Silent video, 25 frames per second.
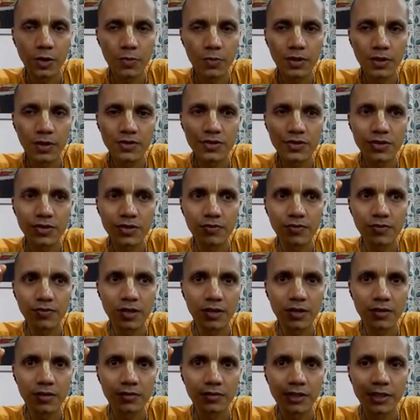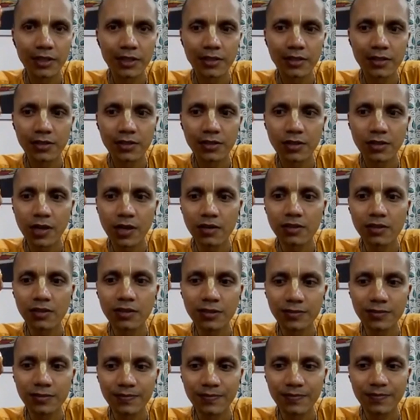aeroplanes if they have eaten garlic.